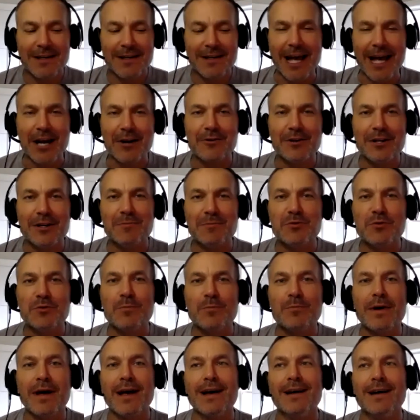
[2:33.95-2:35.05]
Acronyms were
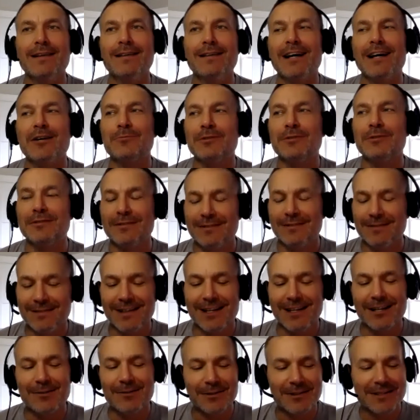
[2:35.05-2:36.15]
bad. I will
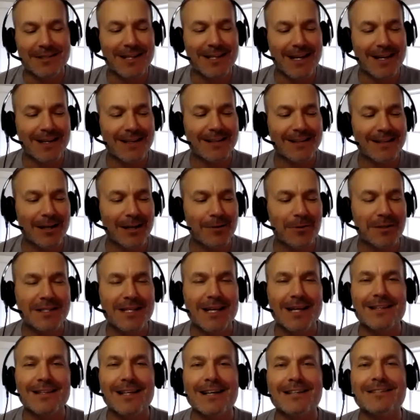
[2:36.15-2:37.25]
take
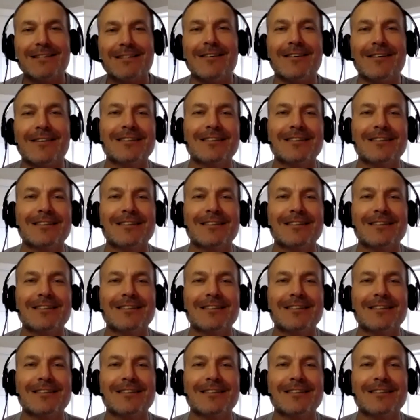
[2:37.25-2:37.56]
that to heart.